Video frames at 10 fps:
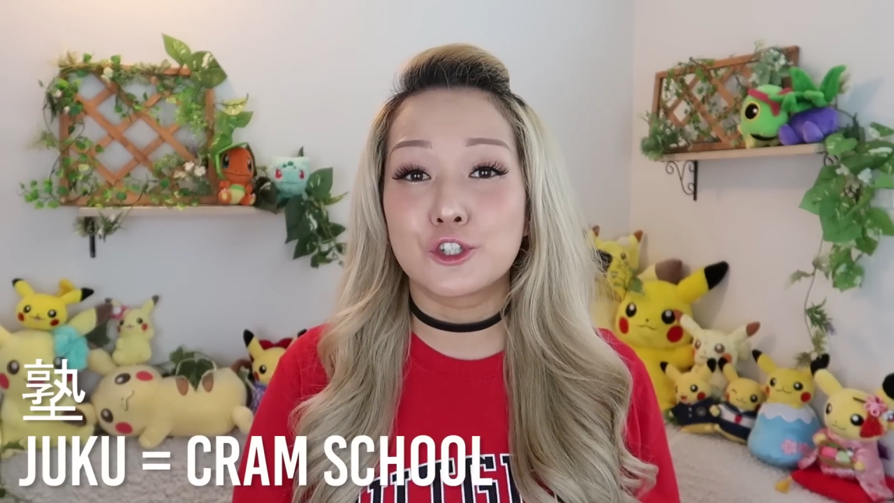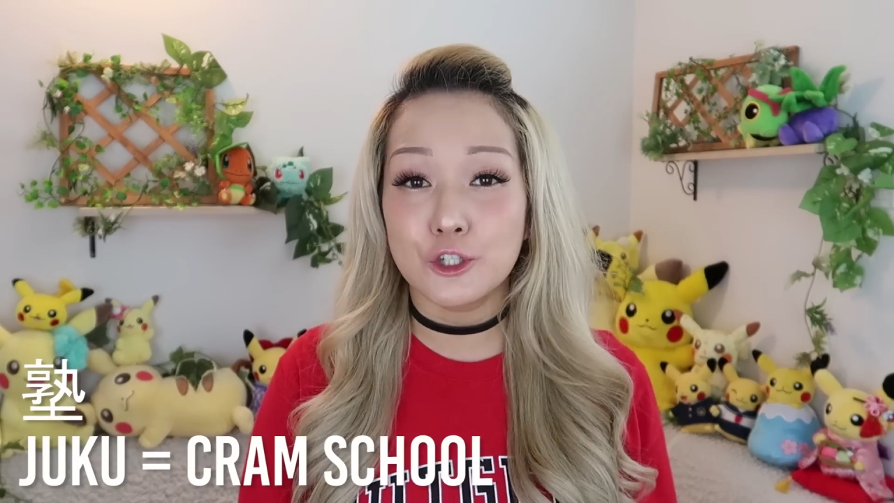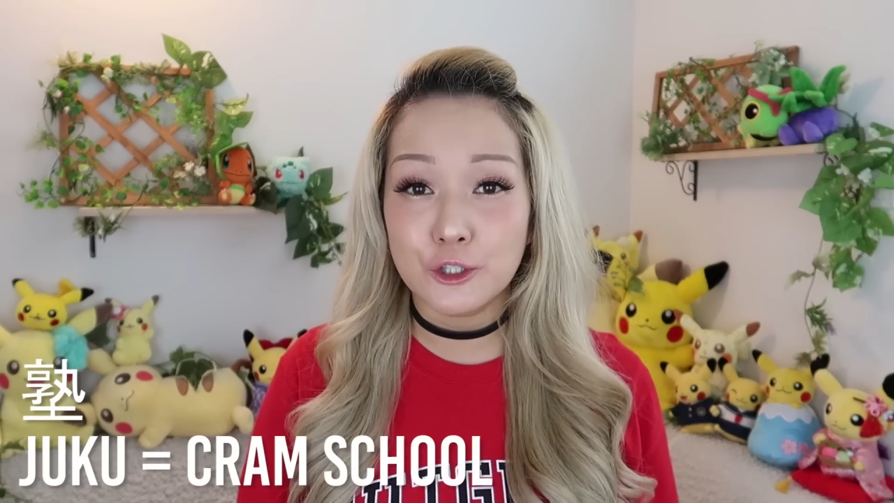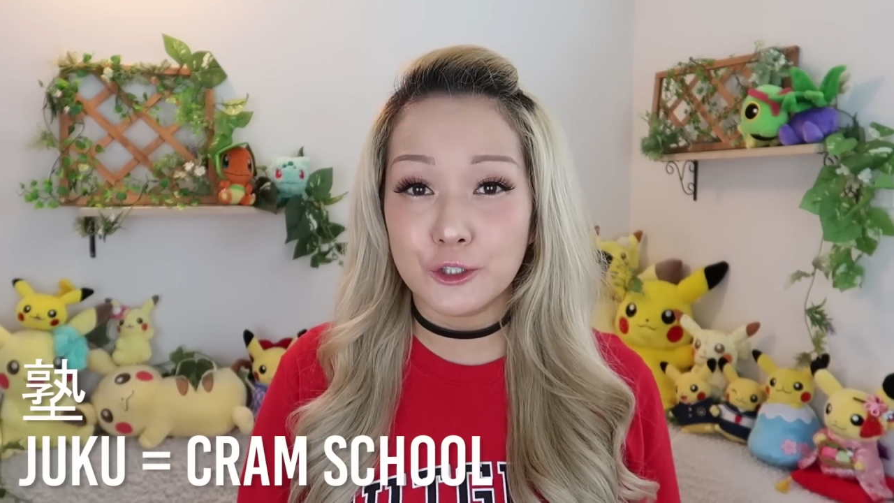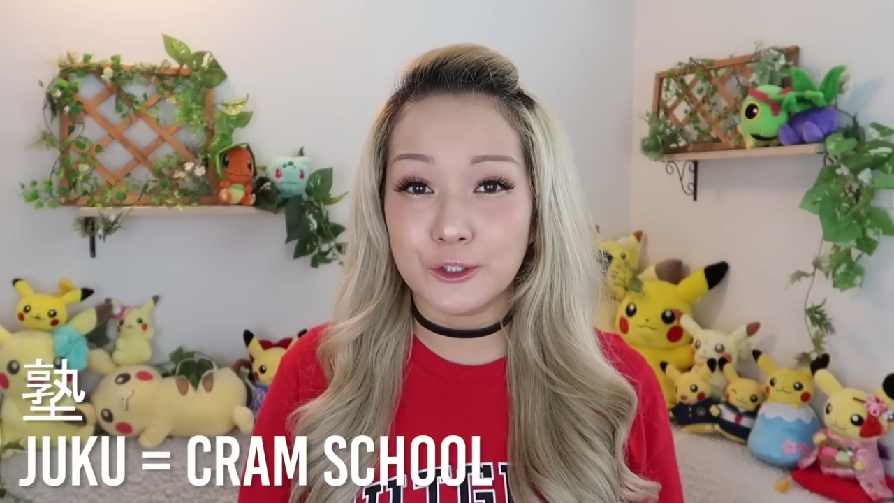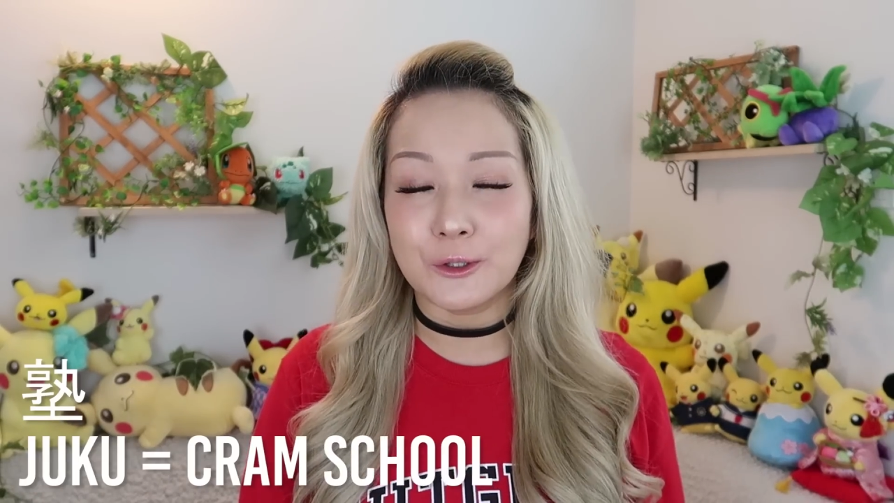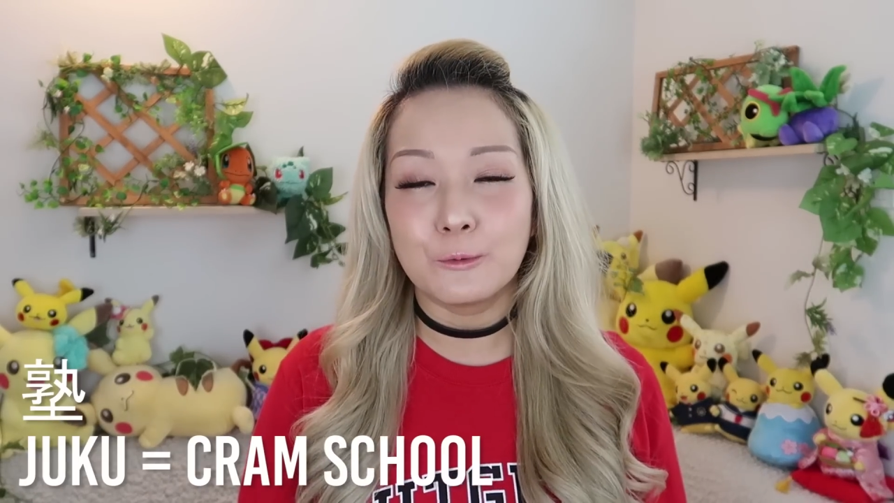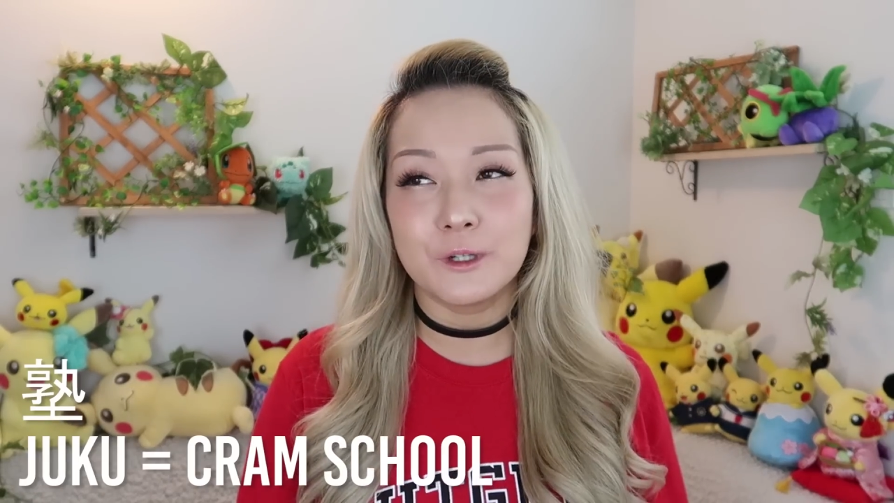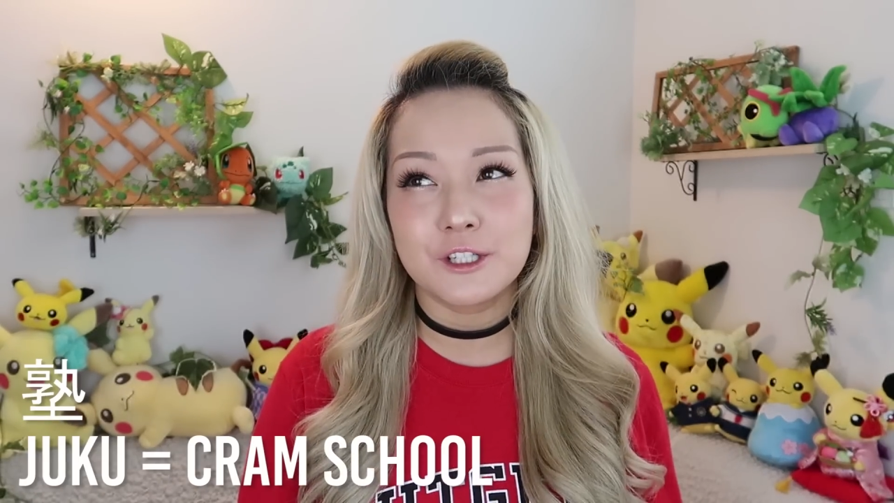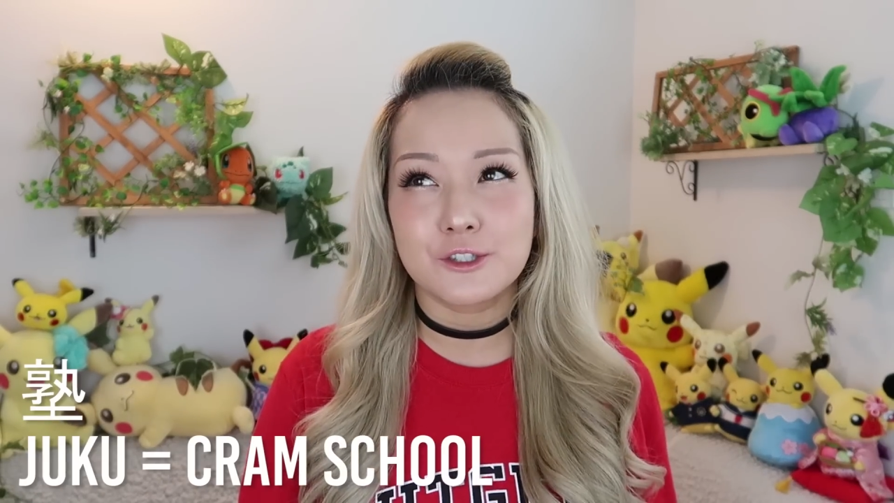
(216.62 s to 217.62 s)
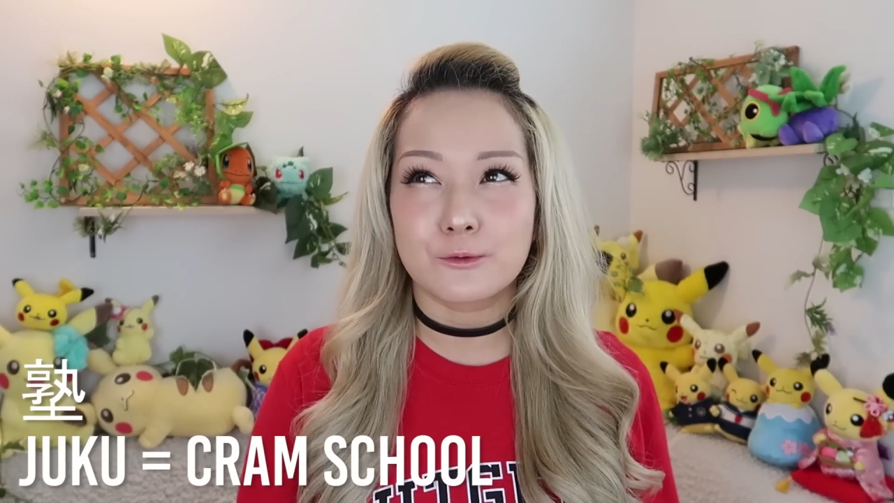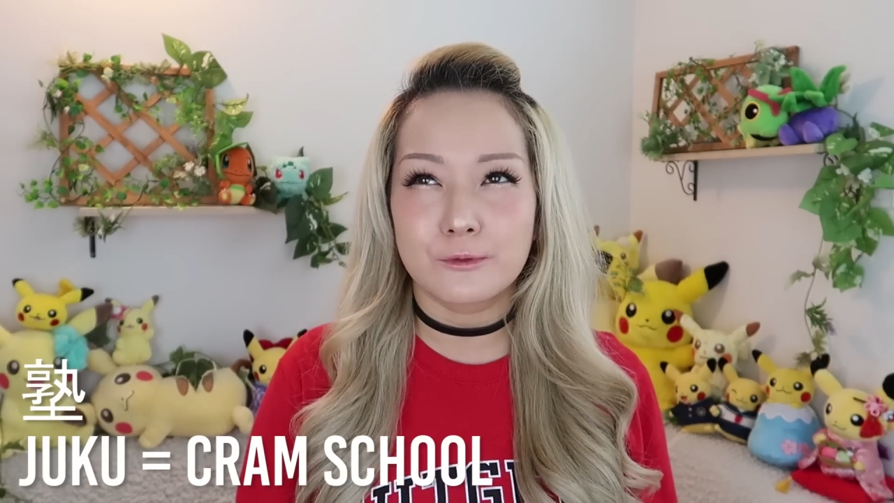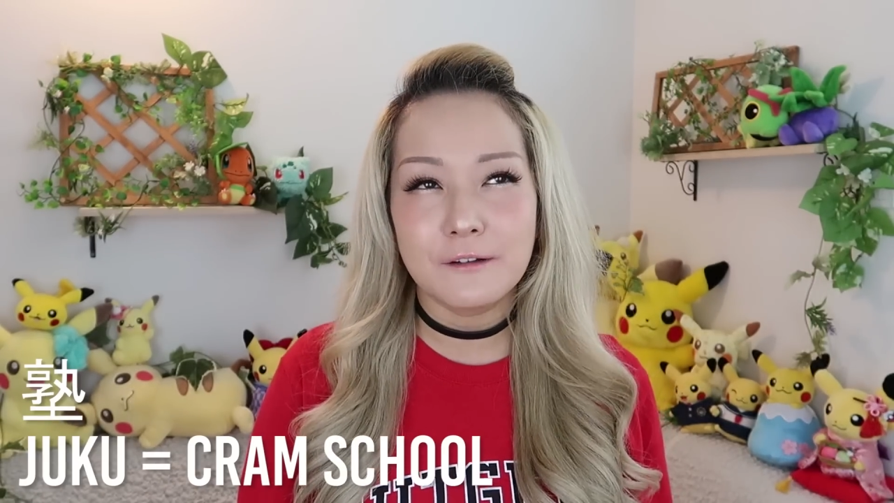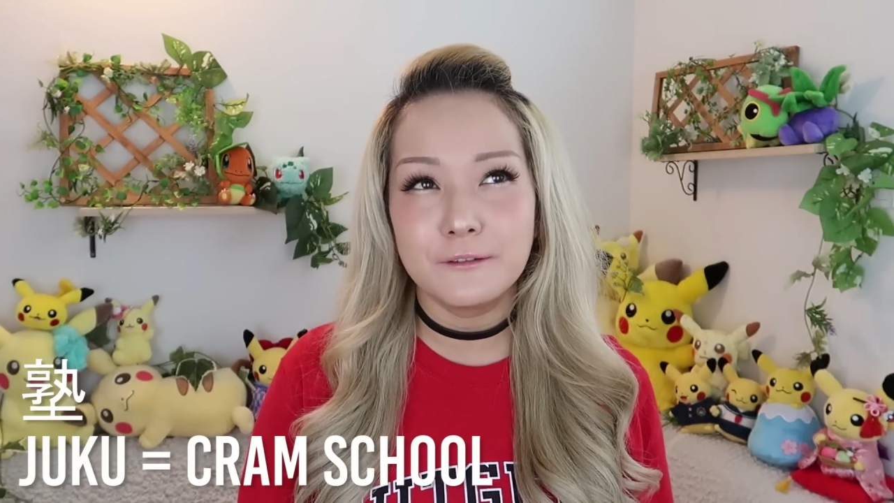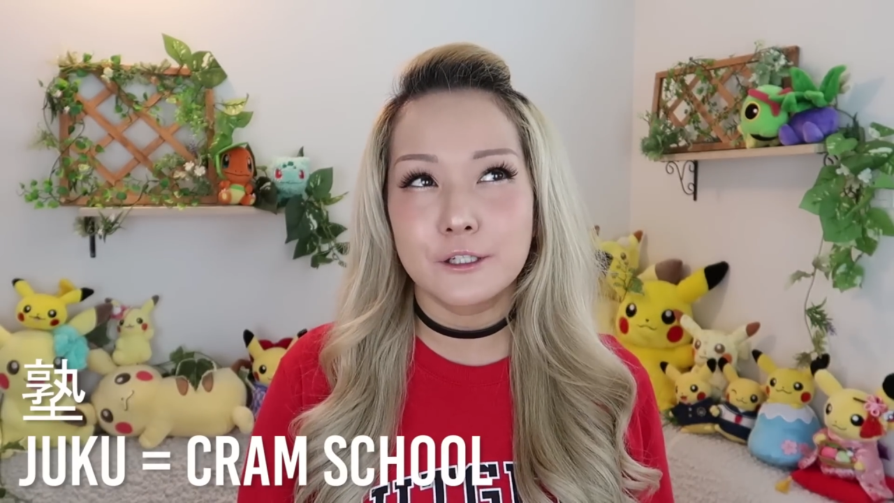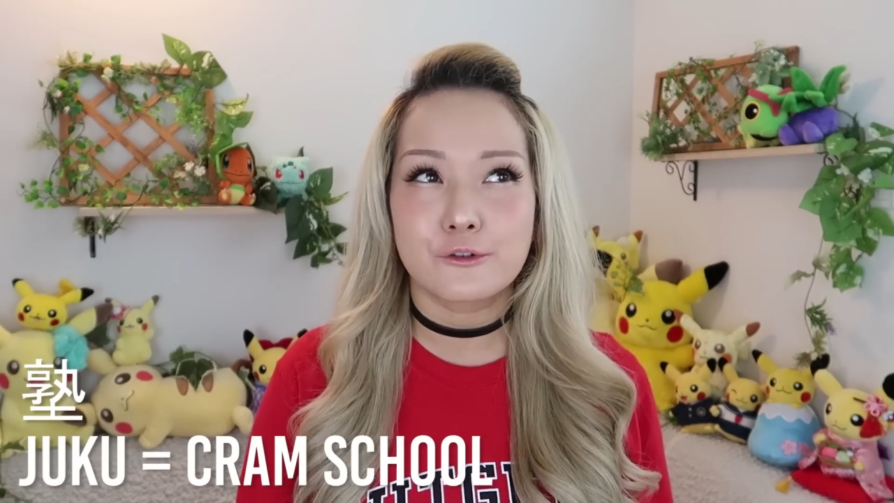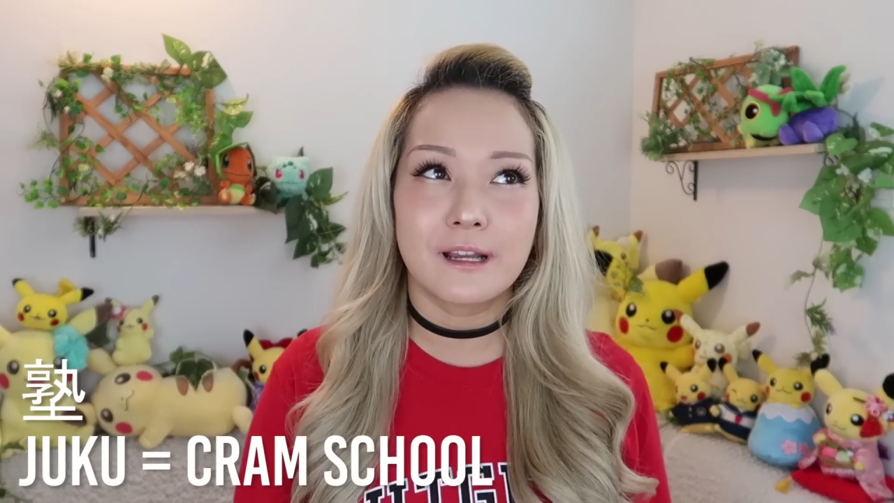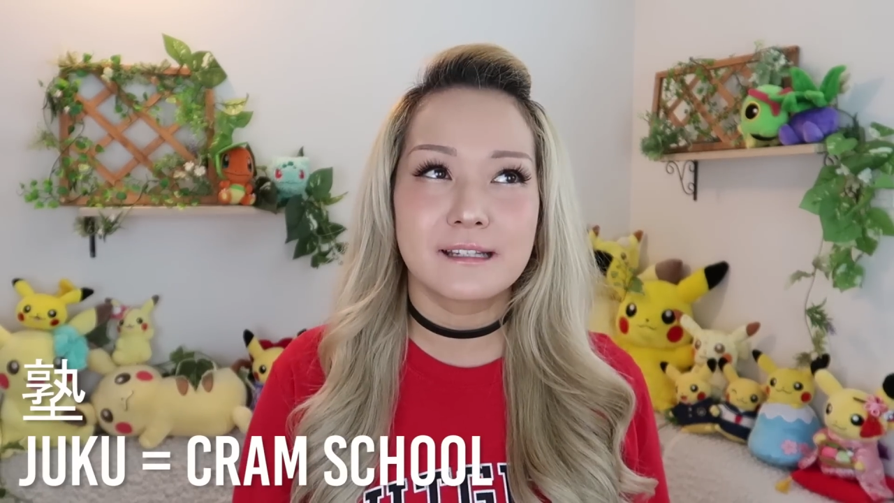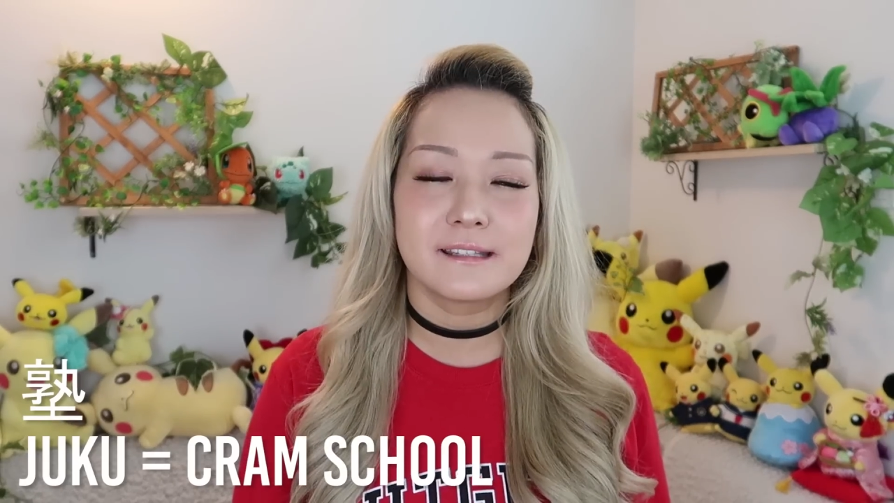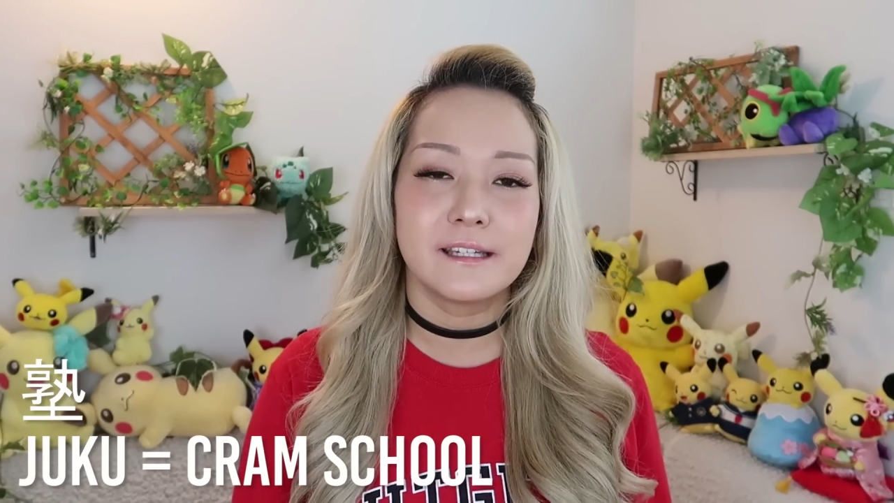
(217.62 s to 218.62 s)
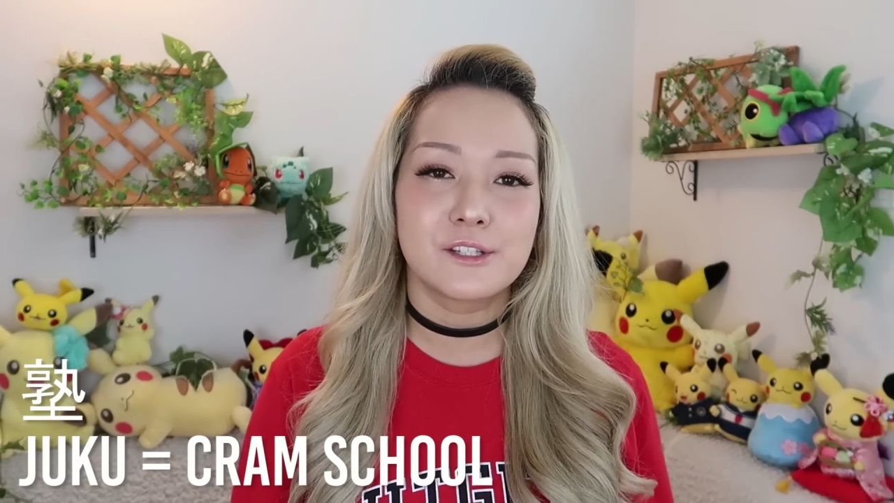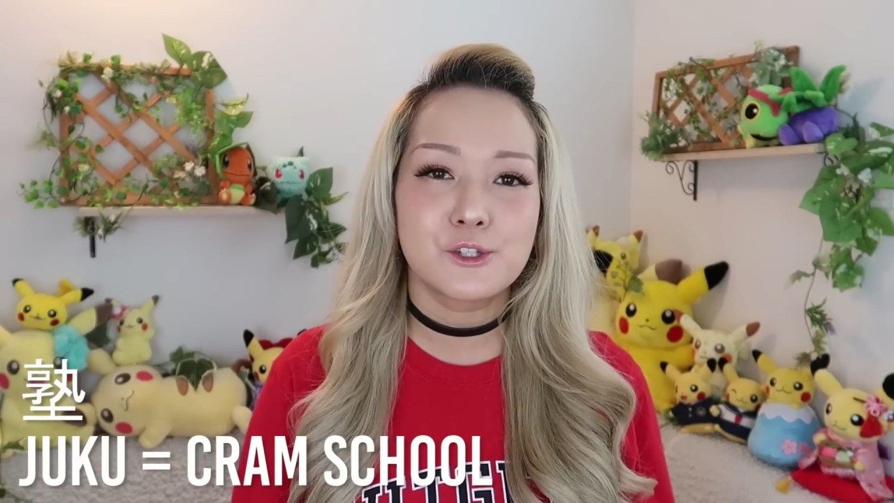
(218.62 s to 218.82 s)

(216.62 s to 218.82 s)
juku, which roughly translates